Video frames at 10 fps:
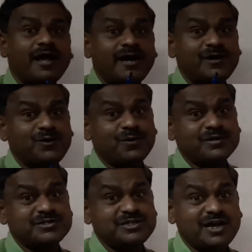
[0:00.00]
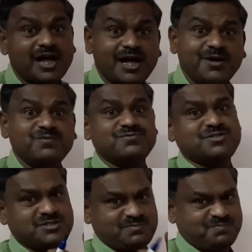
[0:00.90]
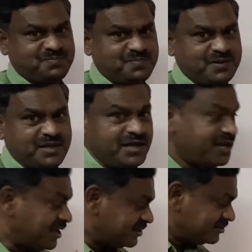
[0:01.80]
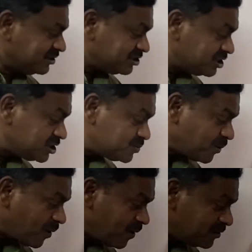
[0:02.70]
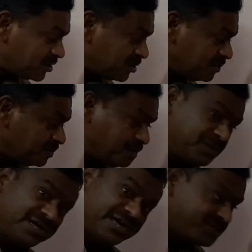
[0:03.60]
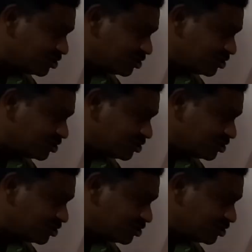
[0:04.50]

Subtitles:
hydroxyl ions. This is for the pH